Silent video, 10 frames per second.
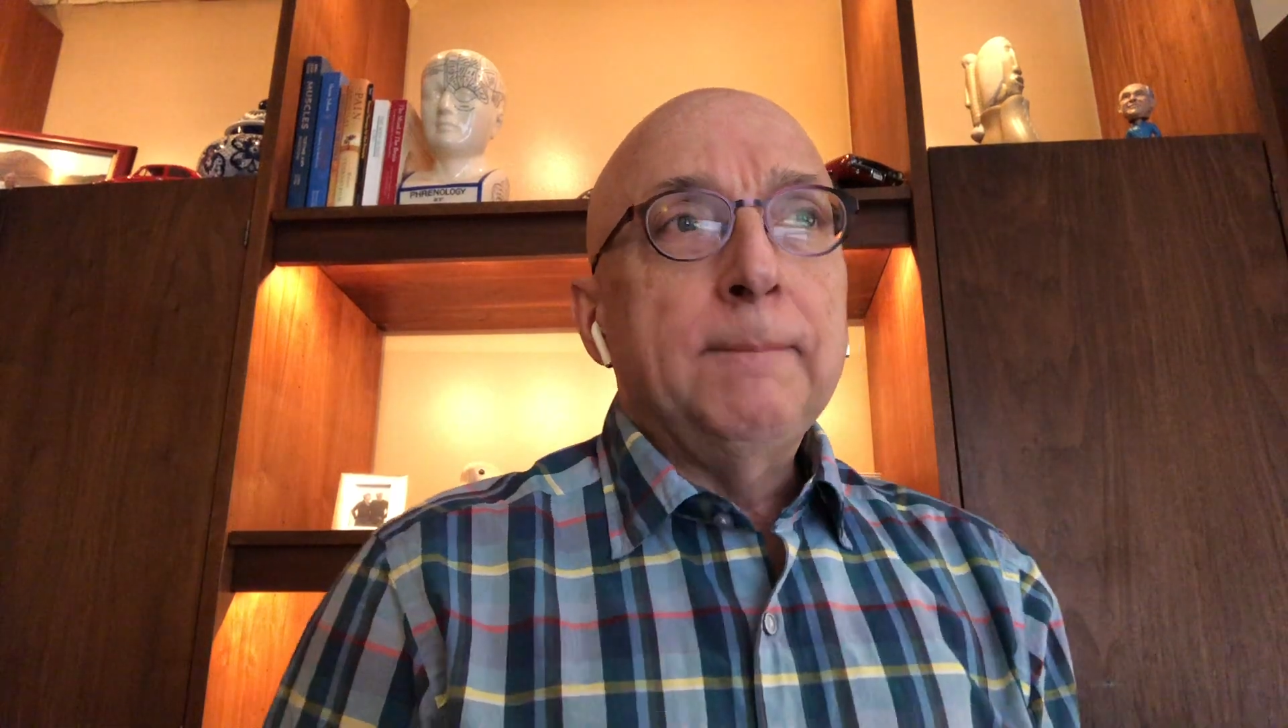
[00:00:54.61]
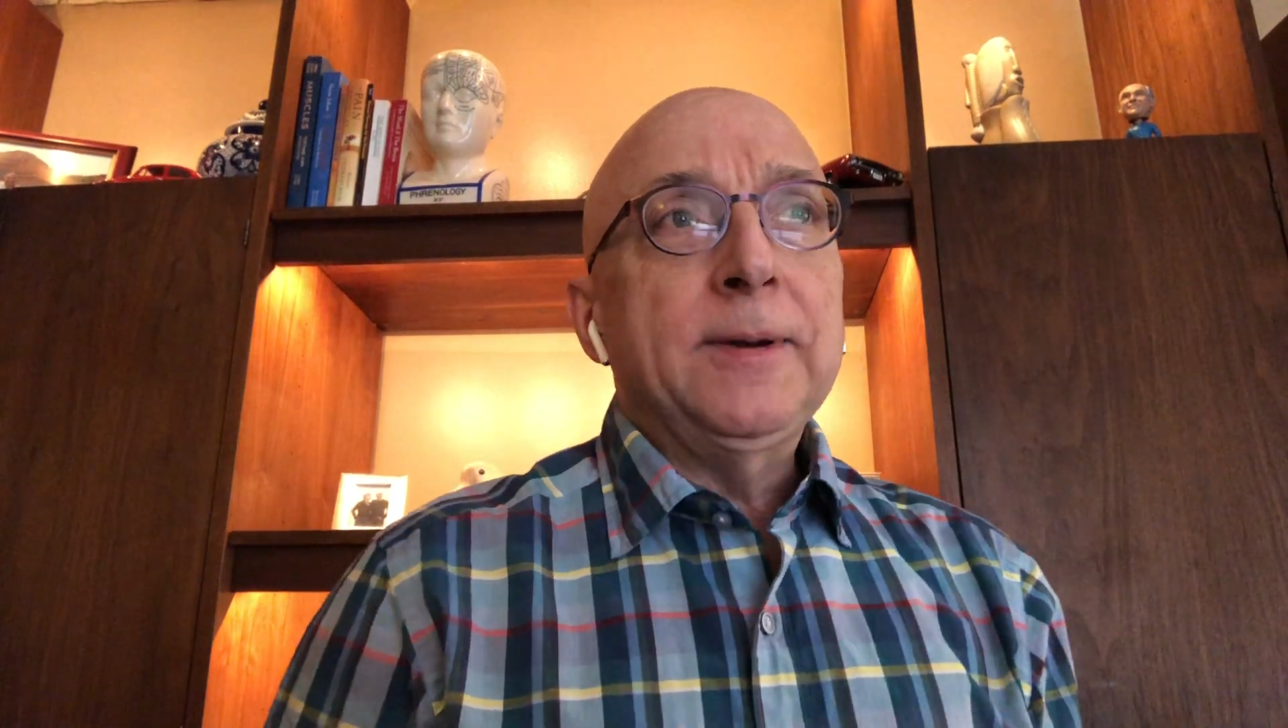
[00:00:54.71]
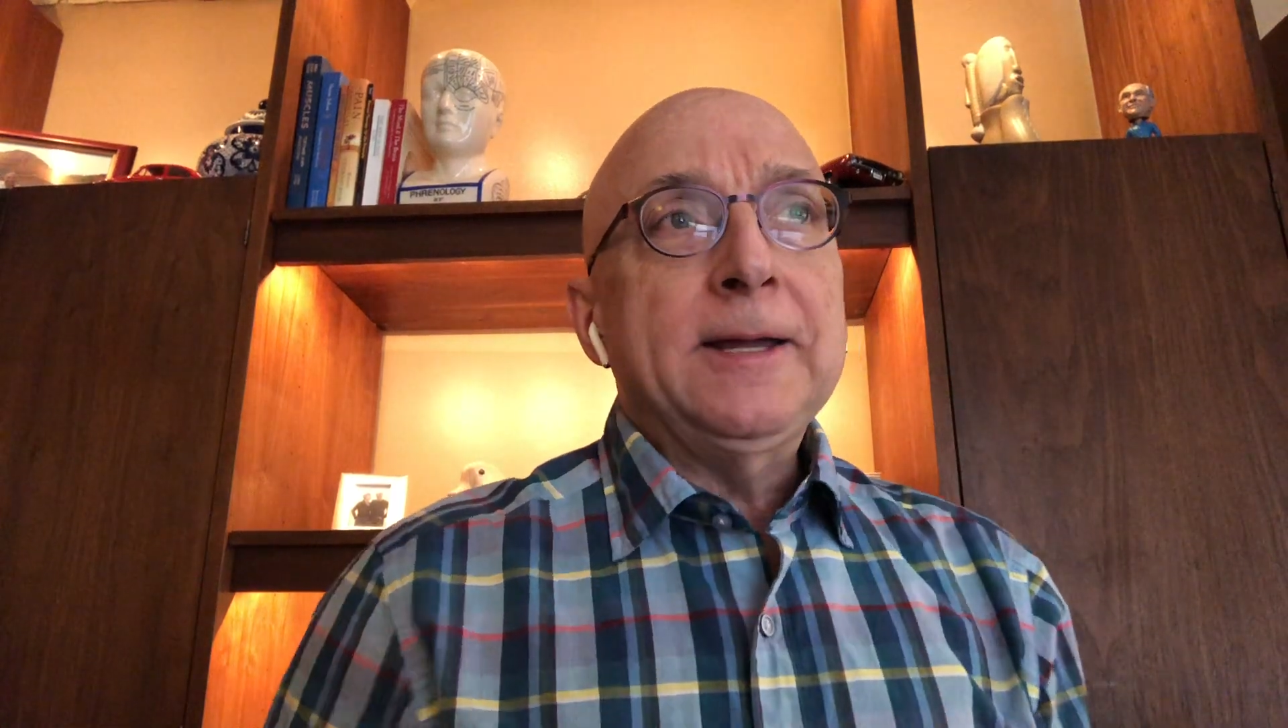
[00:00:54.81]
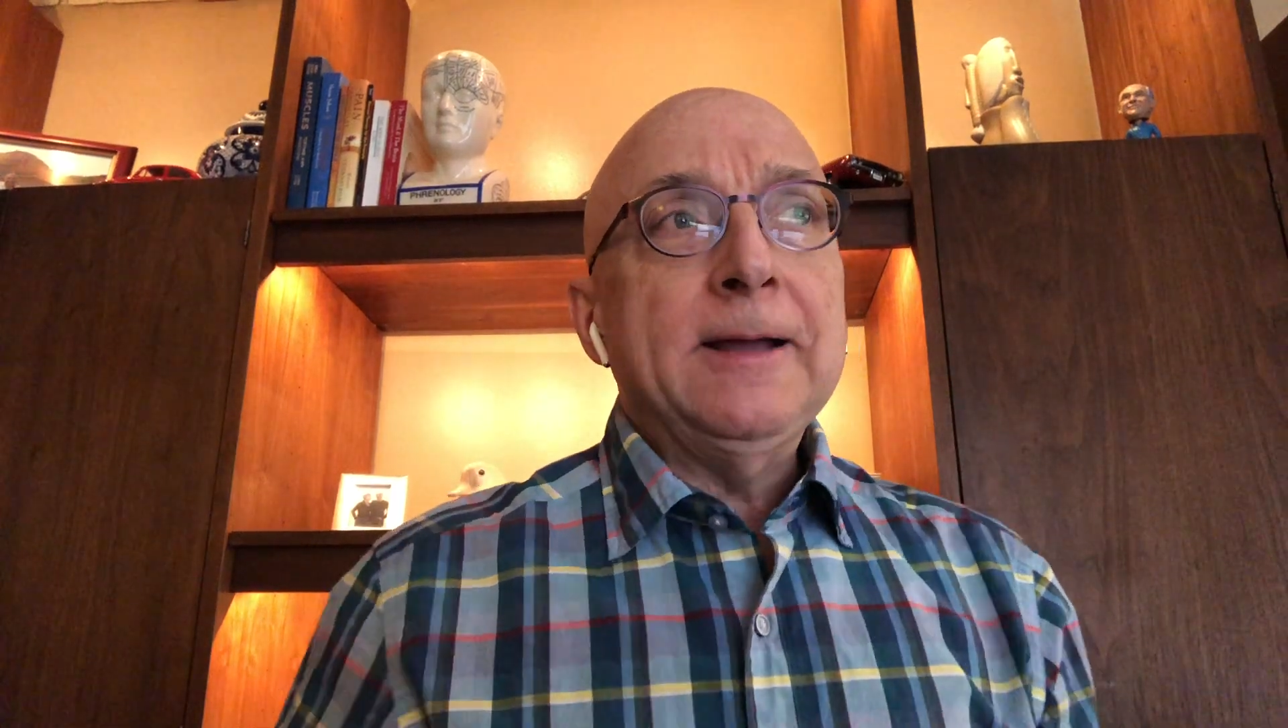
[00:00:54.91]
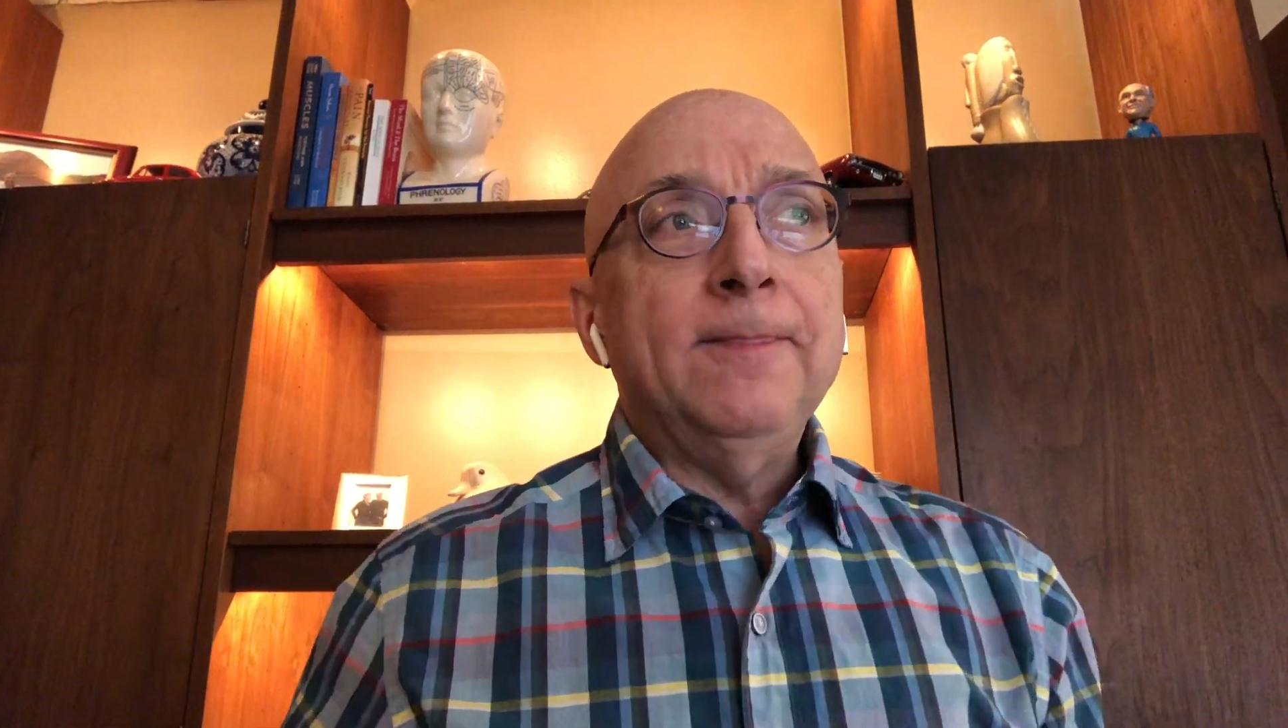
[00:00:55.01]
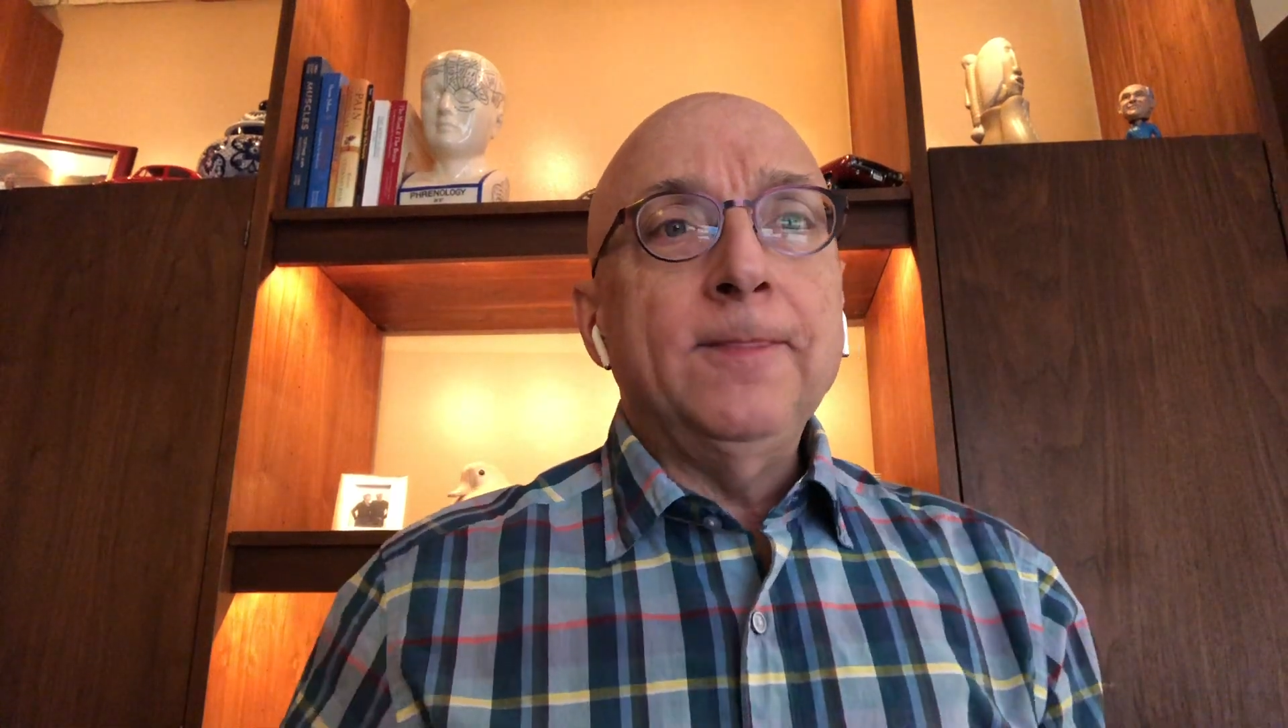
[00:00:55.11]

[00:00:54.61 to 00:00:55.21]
But yet